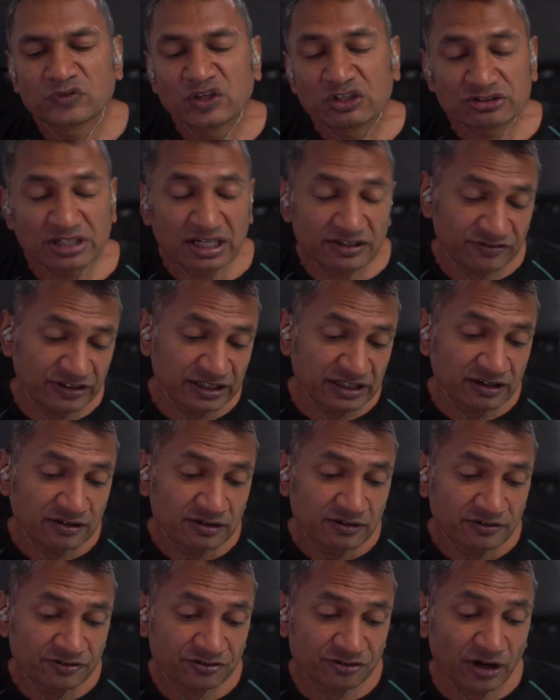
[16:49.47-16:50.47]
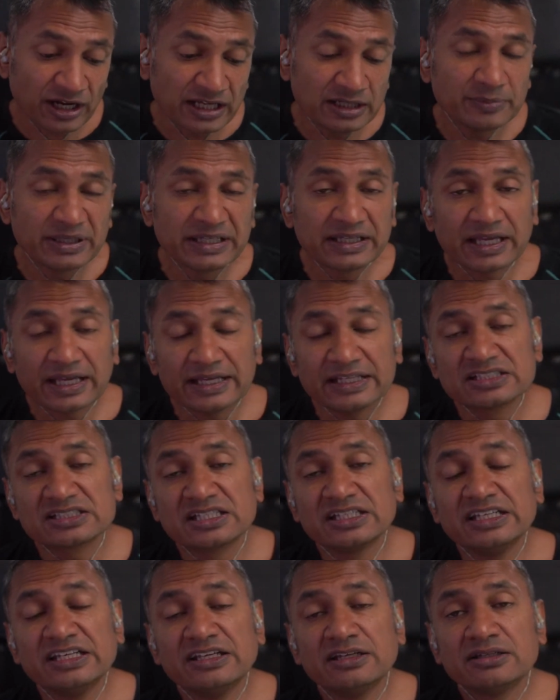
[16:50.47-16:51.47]
So I think framing is
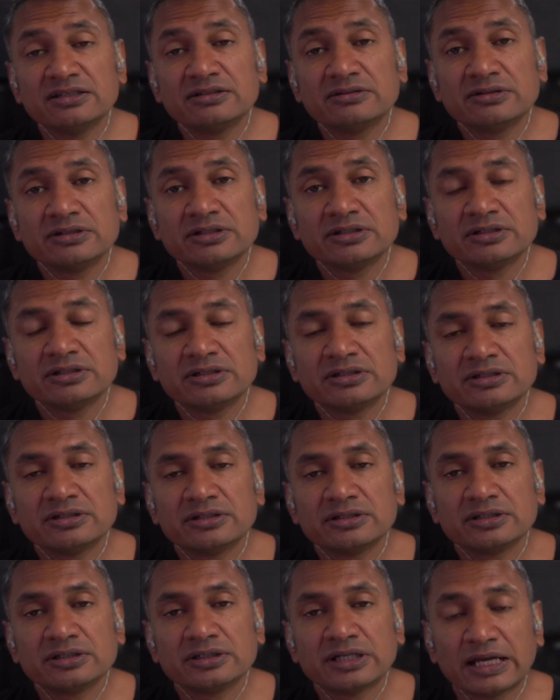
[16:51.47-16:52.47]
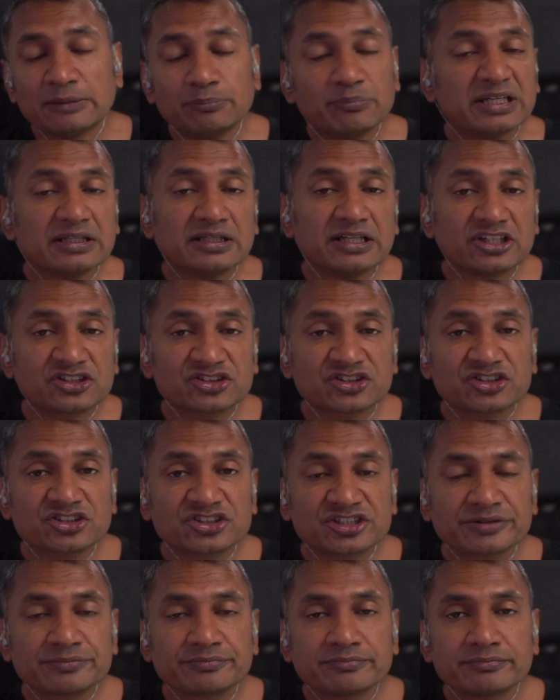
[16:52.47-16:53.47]
and
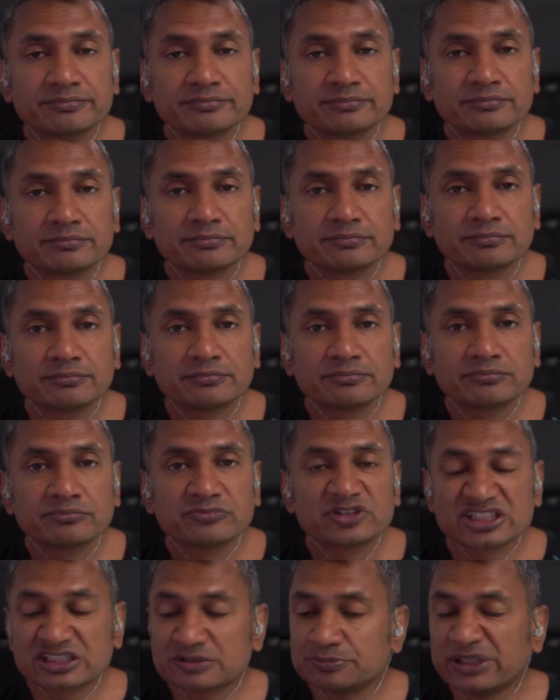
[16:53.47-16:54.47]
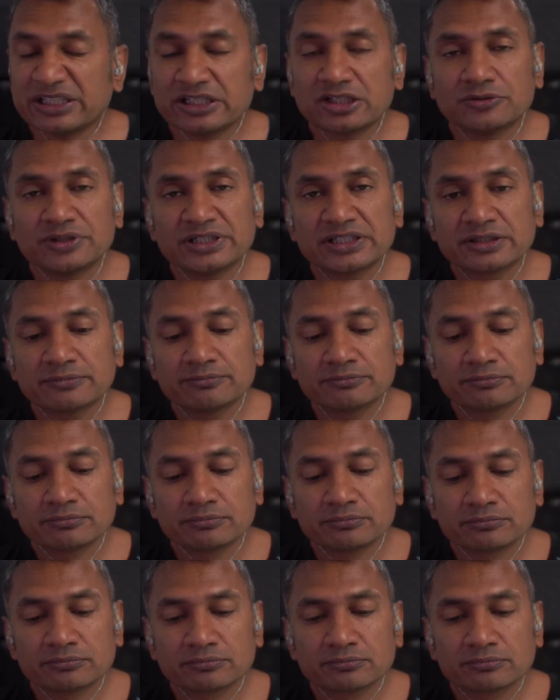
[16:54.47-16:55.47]
malicious smearing
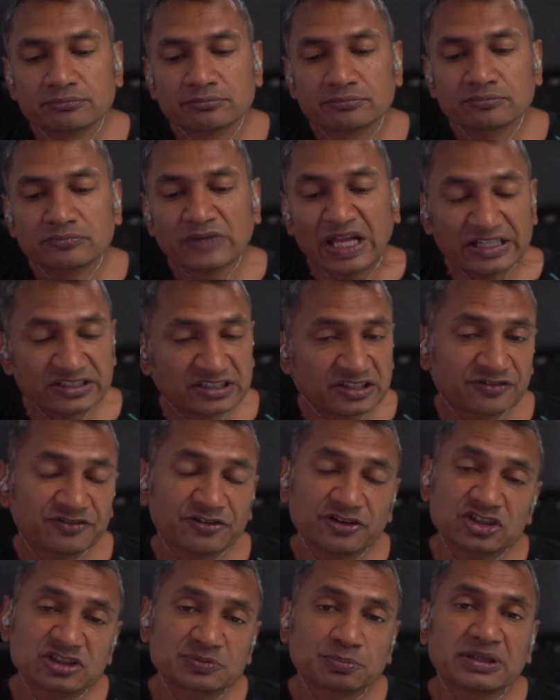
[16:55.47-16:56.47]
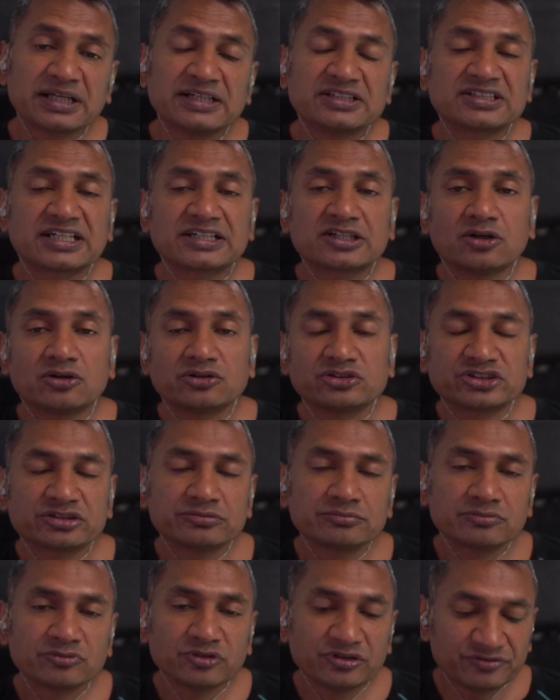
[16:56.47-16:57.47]
is the first place I go to
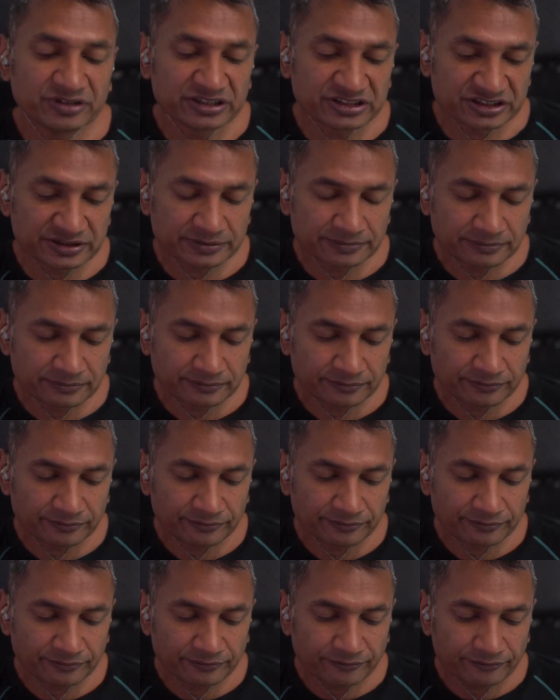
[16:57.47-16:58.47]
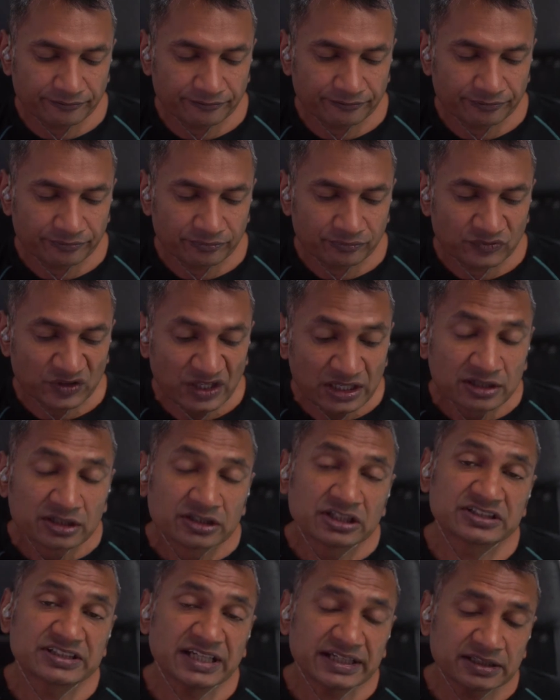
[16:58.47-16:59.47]
with this.
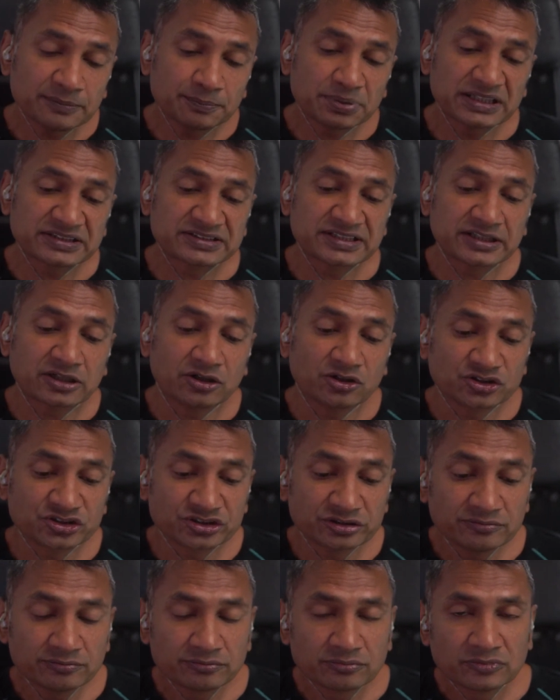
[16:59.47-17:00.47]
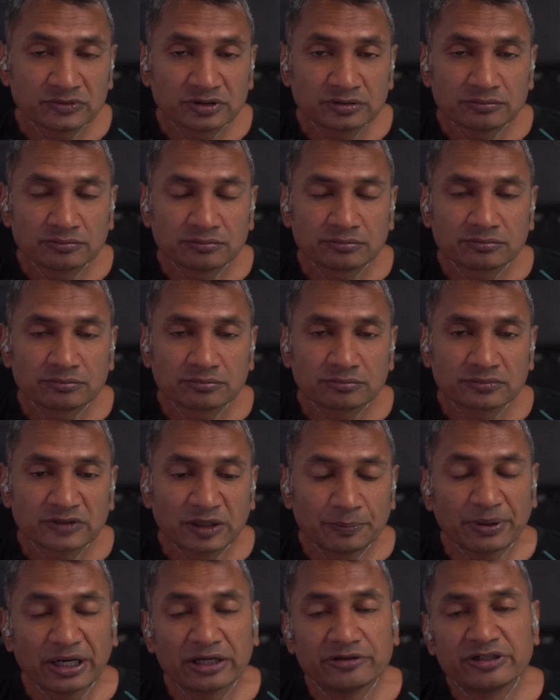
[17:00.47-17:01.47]
The second place I go to,
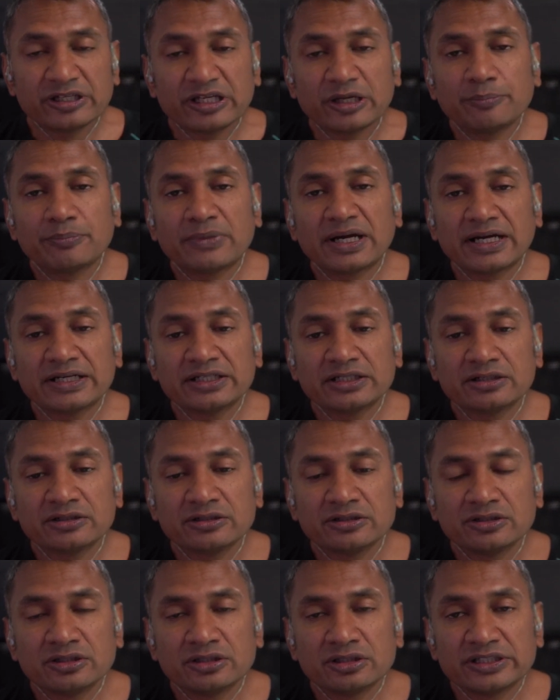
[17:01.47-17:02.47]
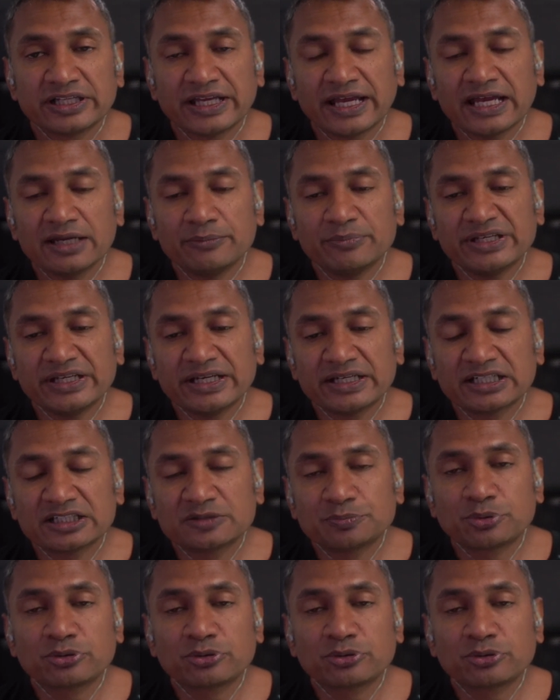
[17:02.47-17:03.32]
bearing in mind the MEN had